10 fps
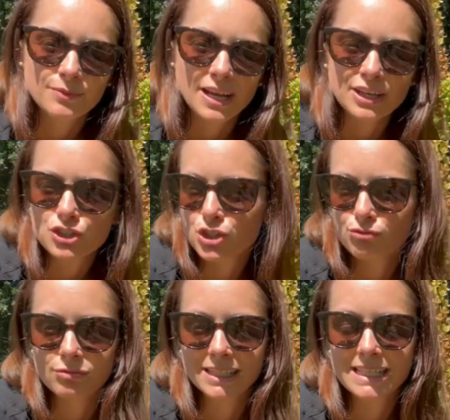and just
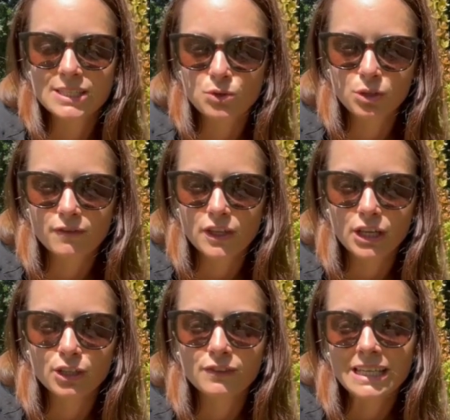release all of the
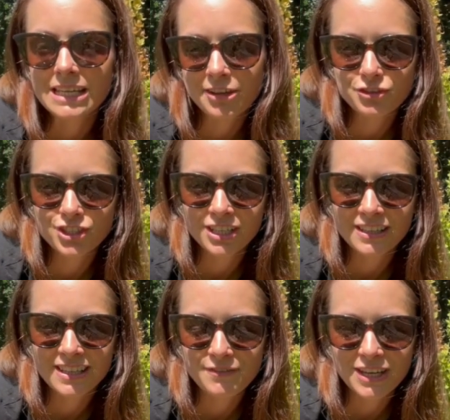lovely nitrogen that
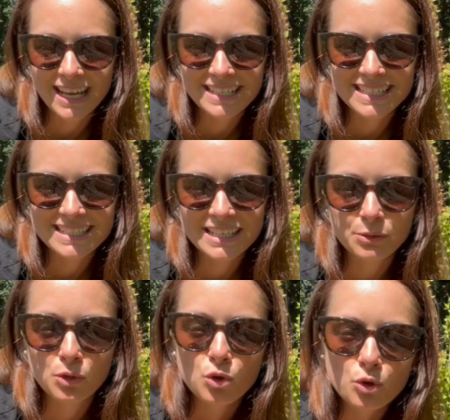they've collected. It
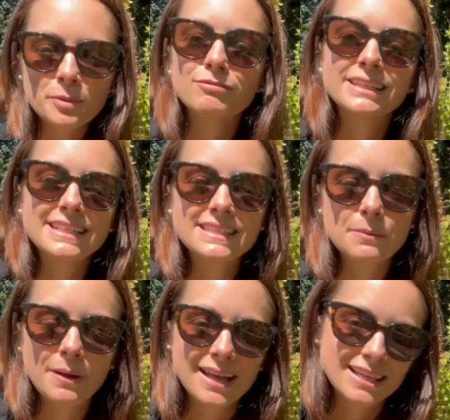will all be released
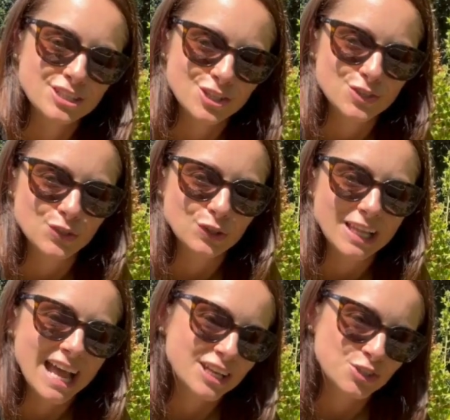back into the soil,
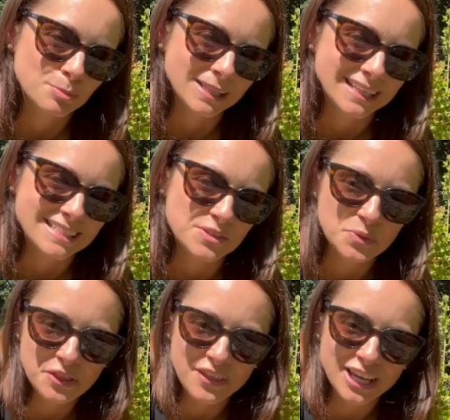and your plants
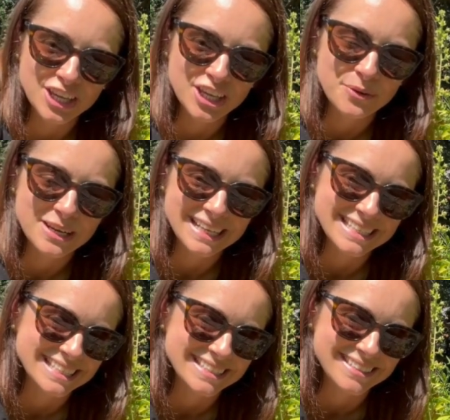will thank you next
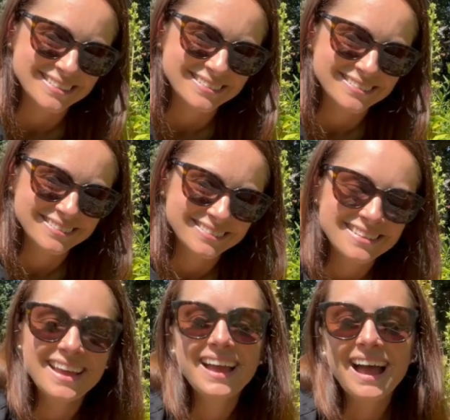season.
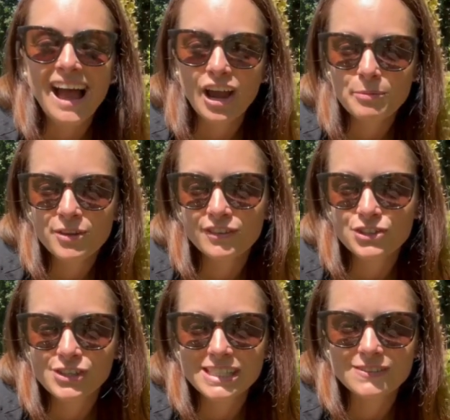I hope you've
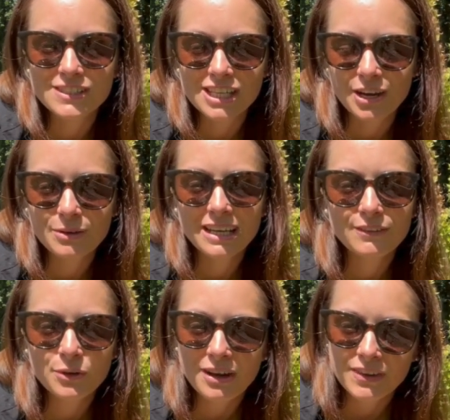enjoyed this video. If
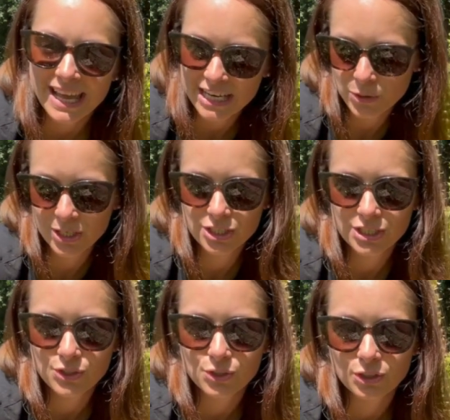you have any questions
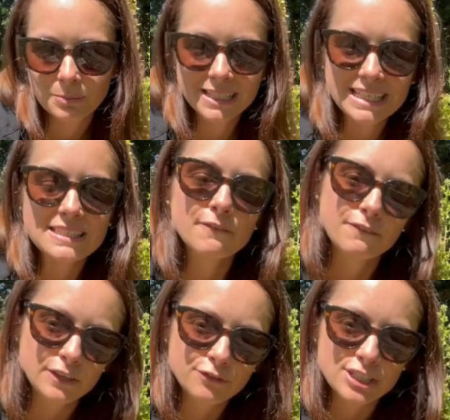at all, please
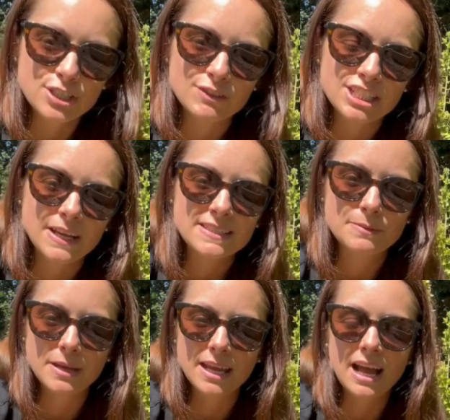feel free to reach out to
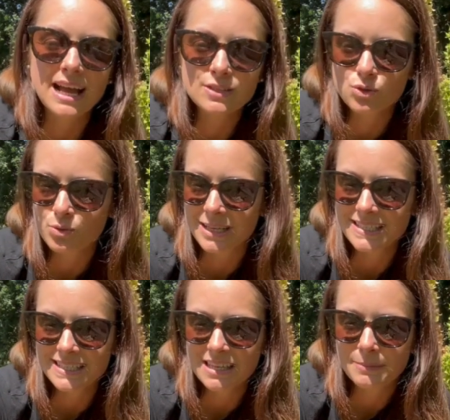me. As always,
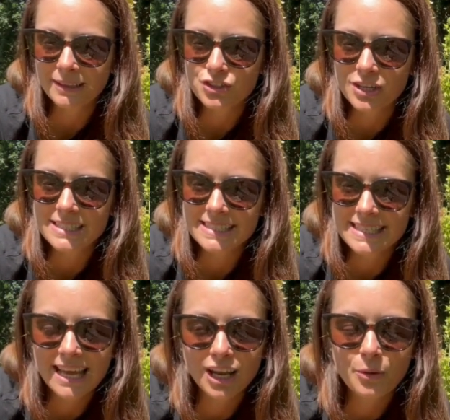the email address is
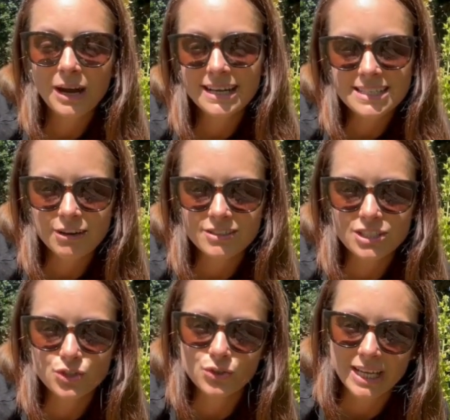
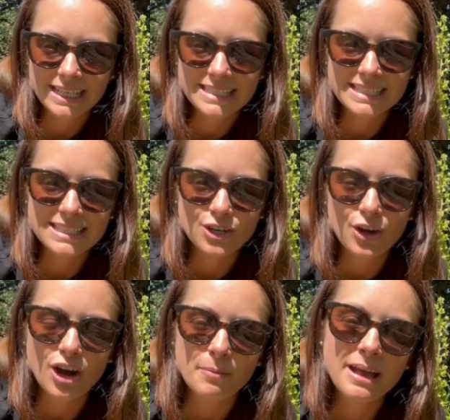
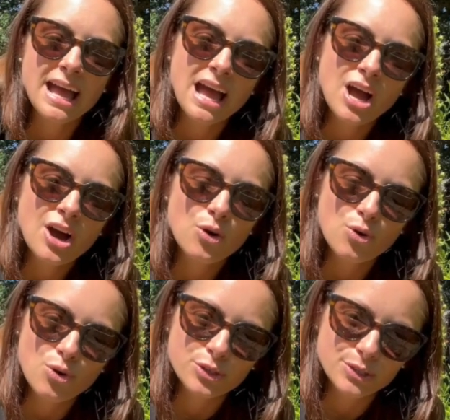hello@heritageorganicseeds.com,
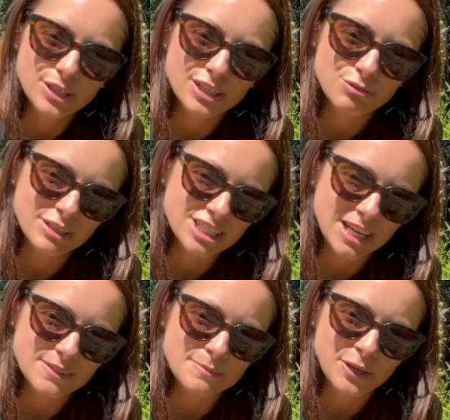or you can reach
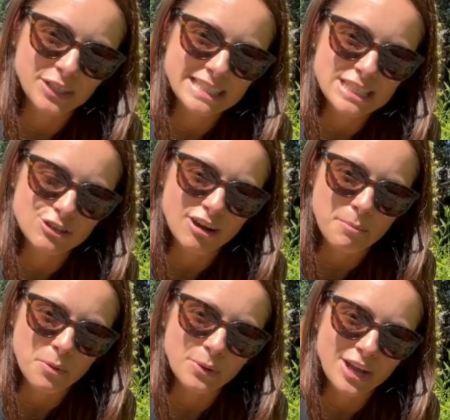out to me on
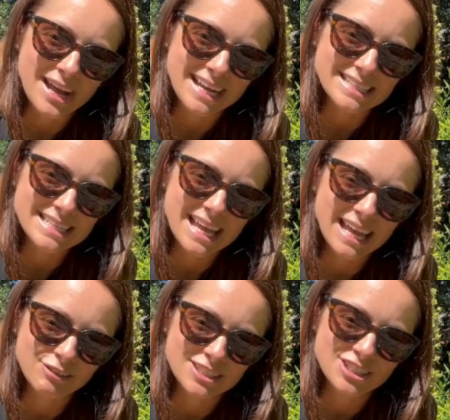Instagram. We are at
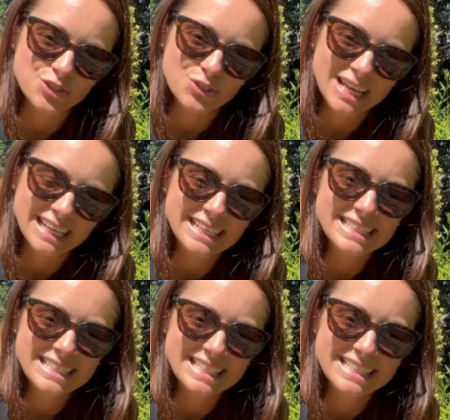Heritage Organic
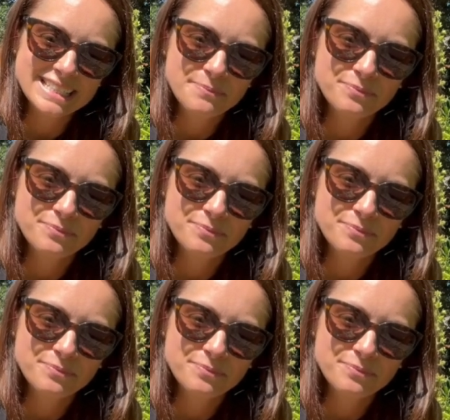Seeds.